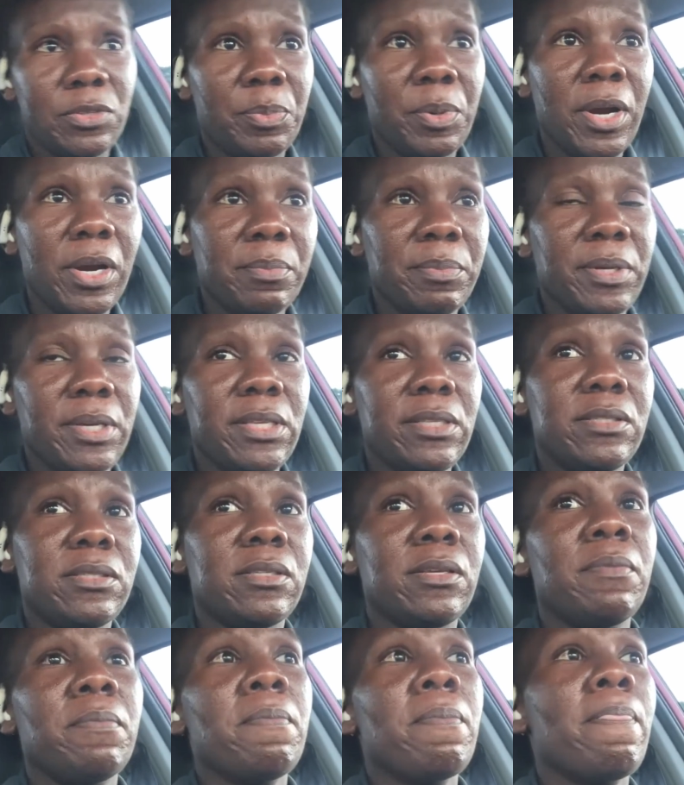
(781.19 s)

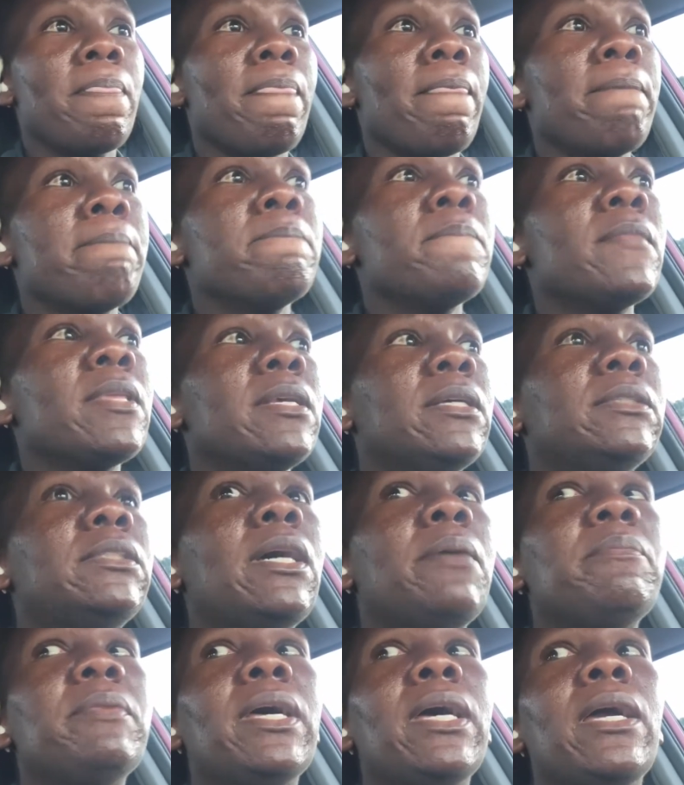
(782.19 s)
apartments
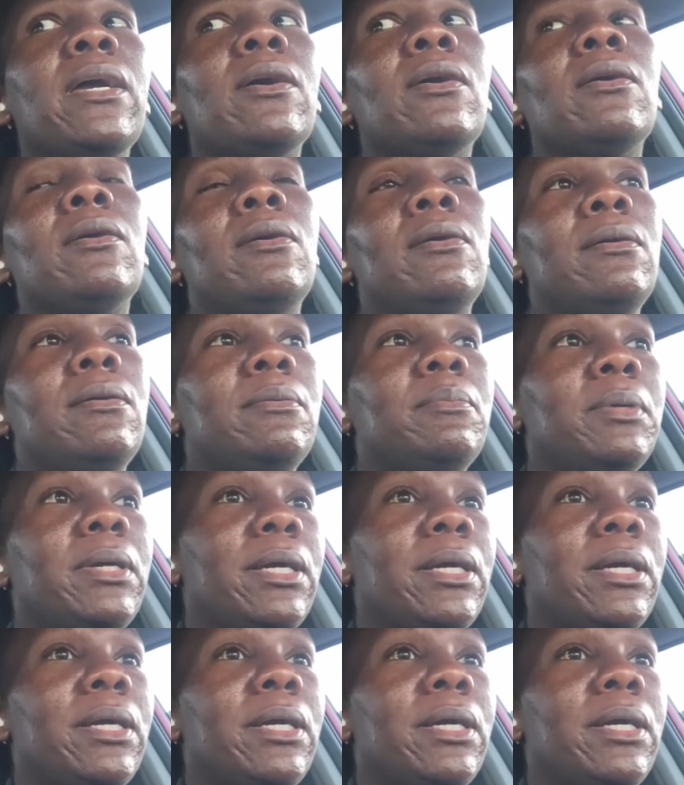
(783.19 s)
so i'm like oh my